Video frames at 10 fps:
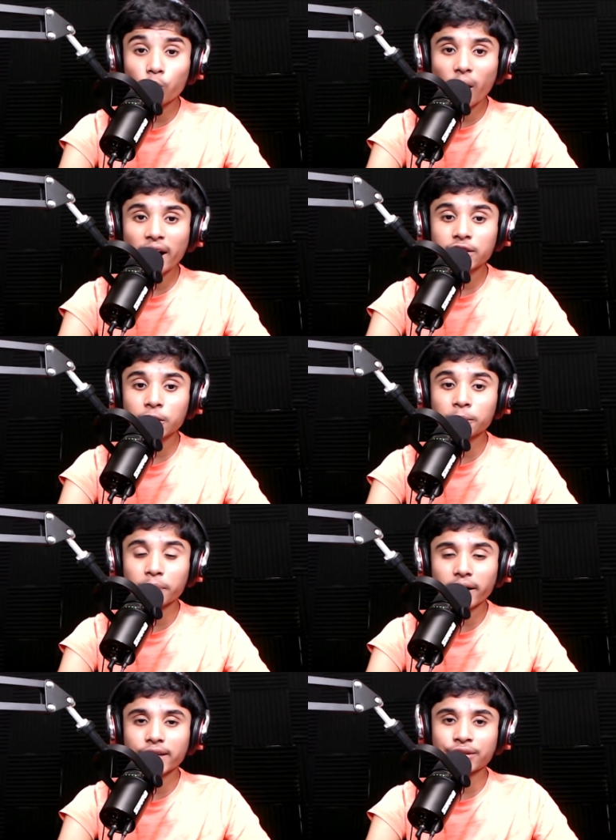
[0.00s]
why do
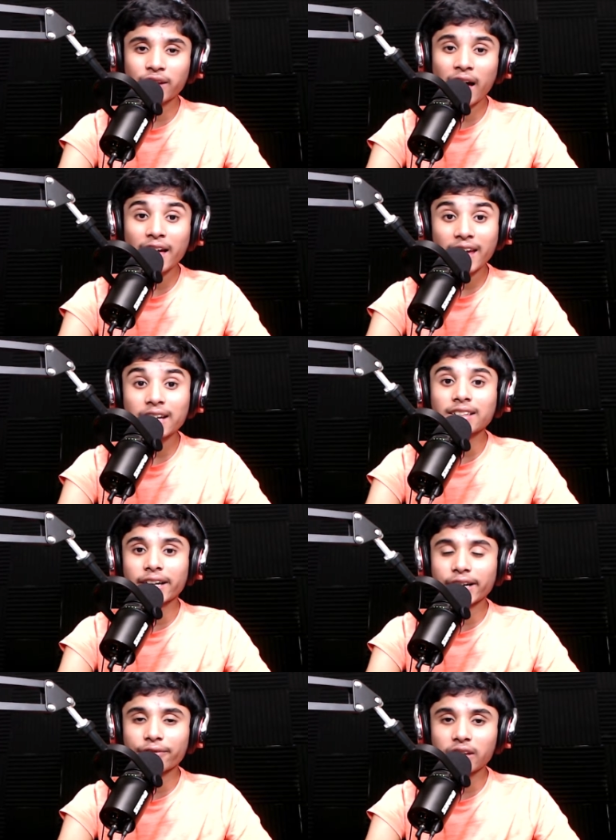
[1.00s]
birds fly in a
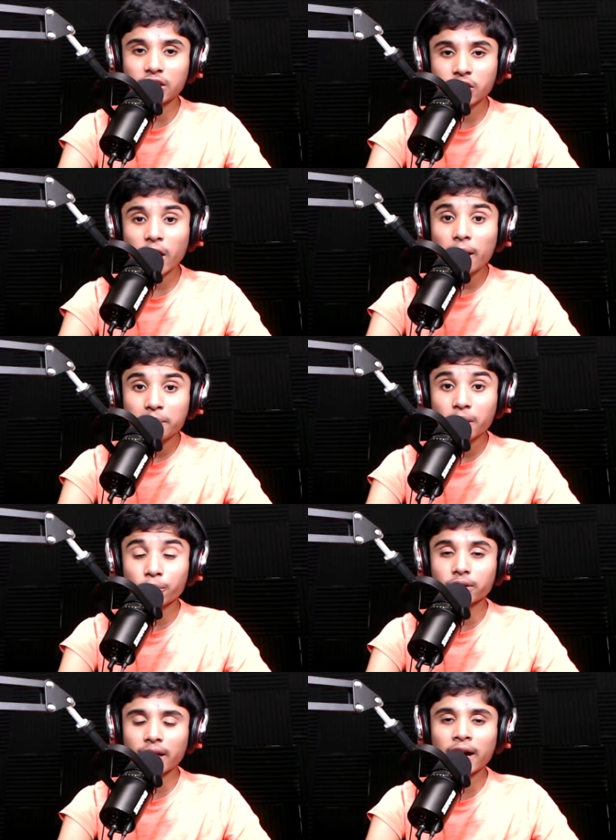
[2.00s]
letter V shape?
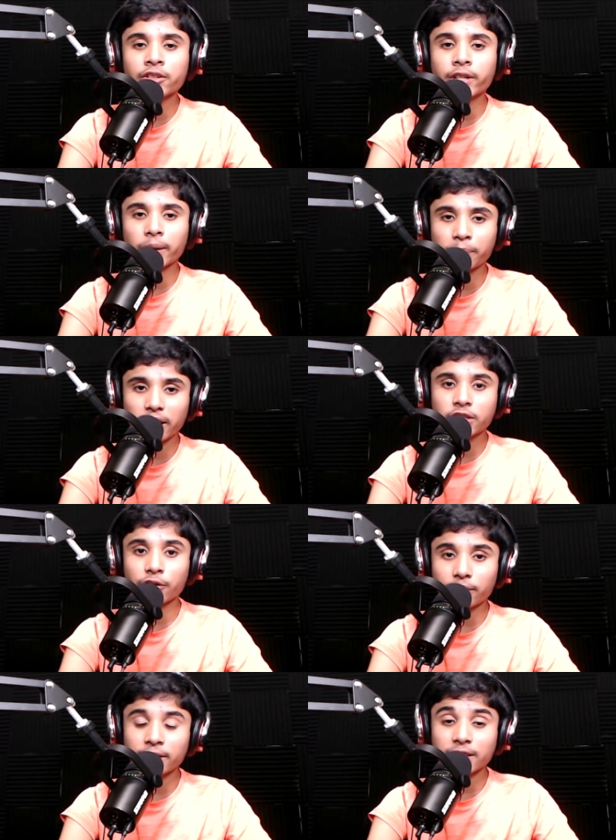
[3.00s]
Well, there are actually a bunch
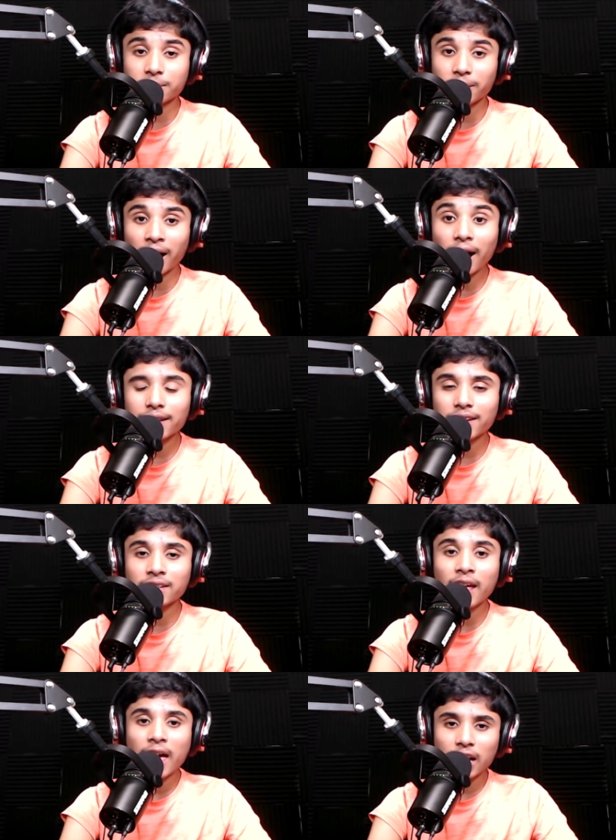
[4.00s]
of reasons behind this,
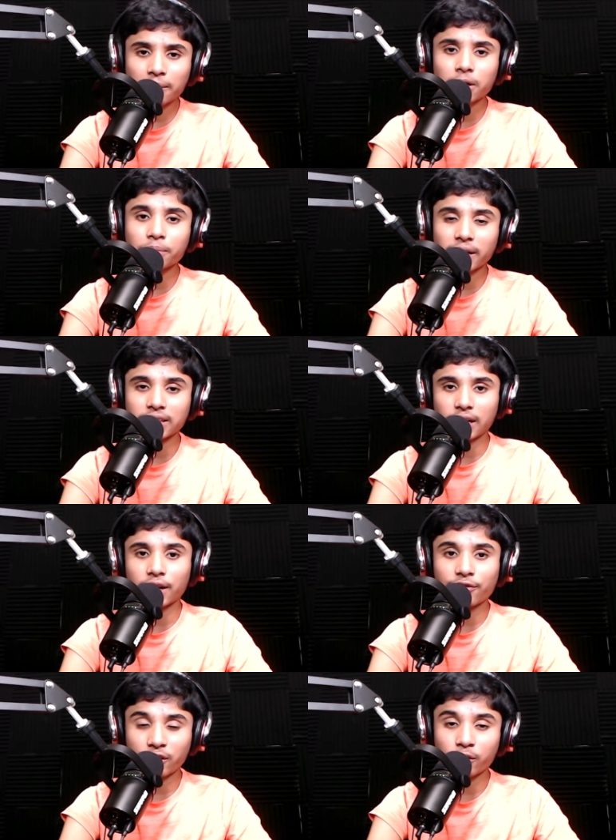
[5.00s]
and I'm going to break down
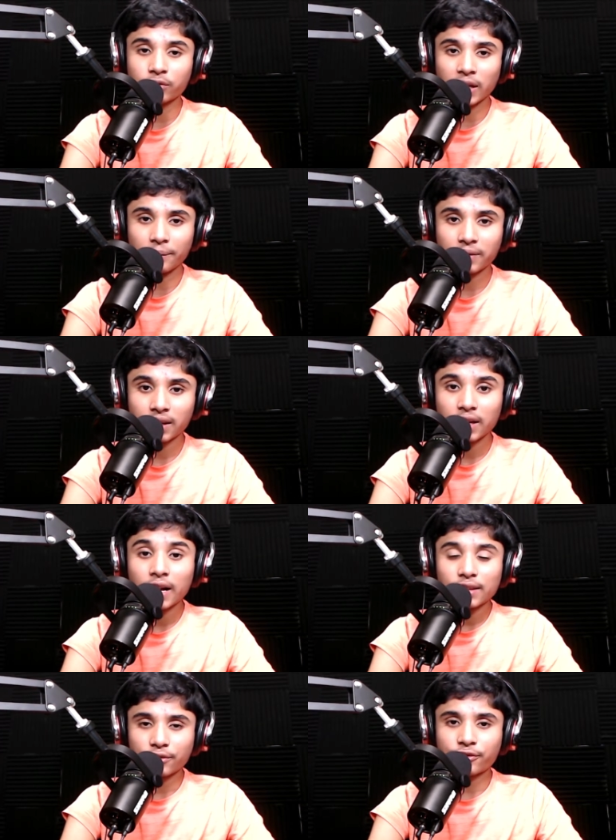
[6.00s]
a few of them.
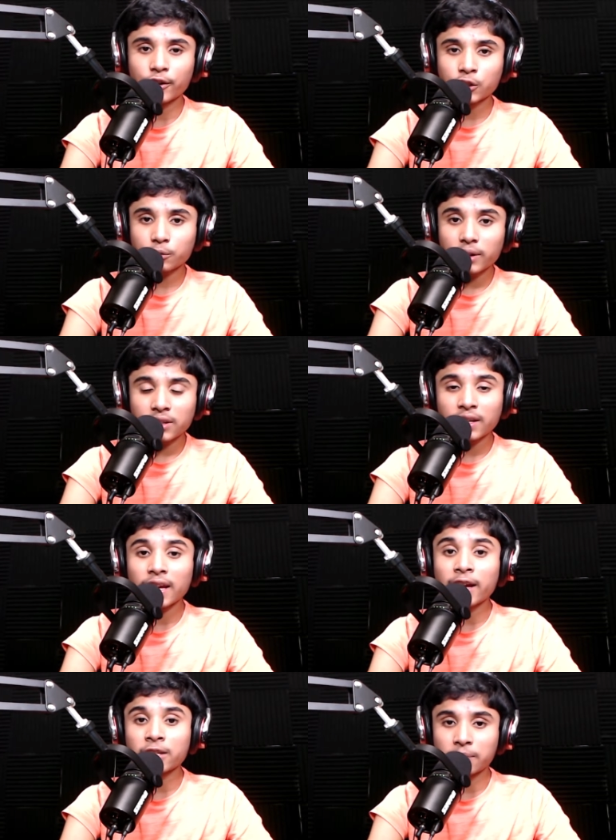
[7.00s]
The first reason
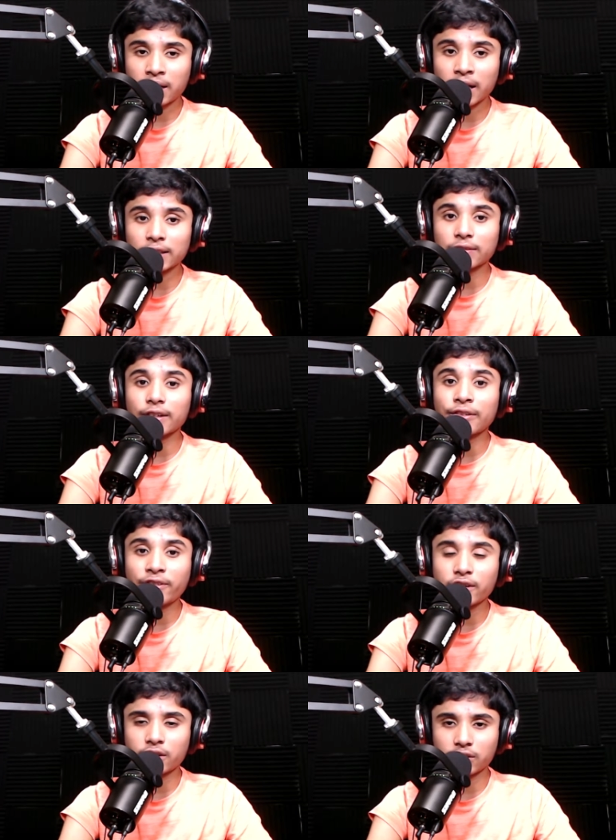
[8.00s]
is because of
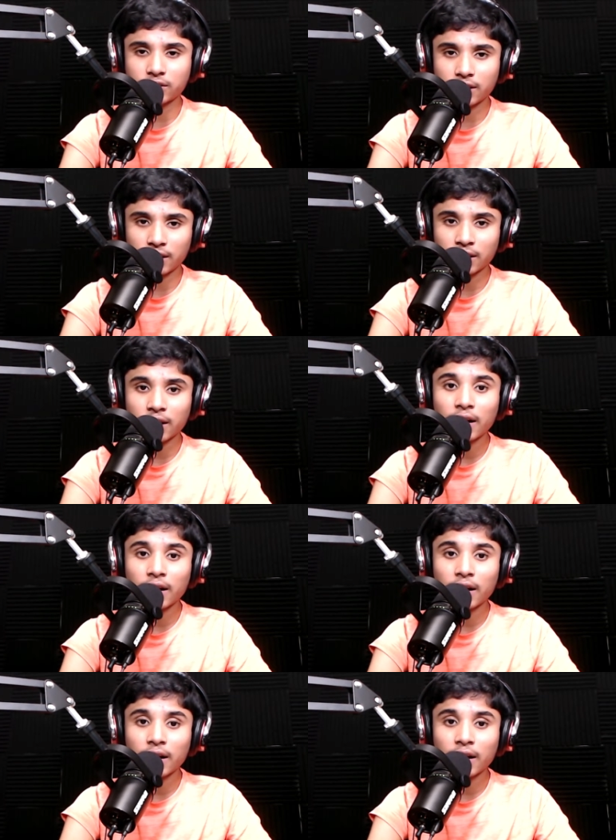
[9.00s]
efficiency.